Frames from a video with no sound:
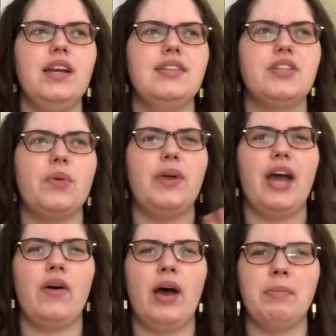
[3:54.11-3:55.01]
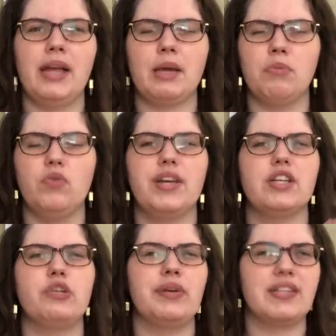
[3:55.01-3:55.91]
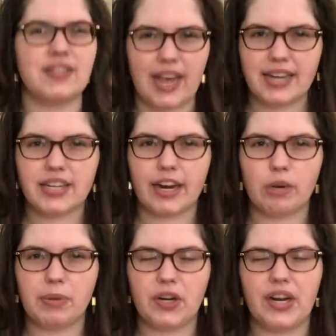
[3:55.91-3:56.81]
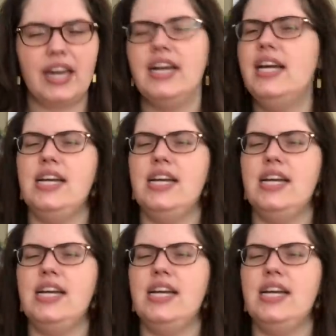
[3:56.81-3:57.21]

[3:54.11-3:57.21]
and so now I'm like moving into his satire period.